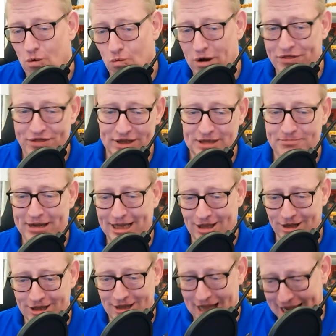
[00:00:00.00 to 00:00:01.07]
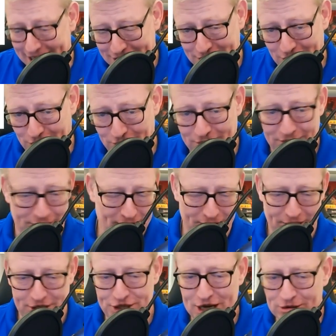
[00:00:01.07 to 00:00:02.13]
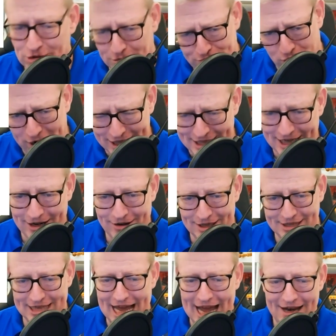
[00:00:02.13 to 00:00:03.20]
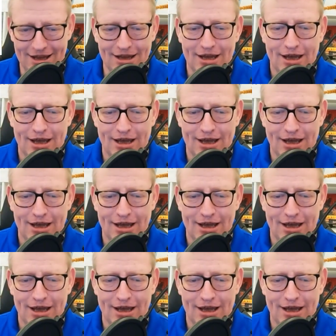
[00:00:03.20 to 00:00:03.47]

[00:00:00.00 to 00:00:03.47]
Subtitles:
what this may look like. So the general point here is that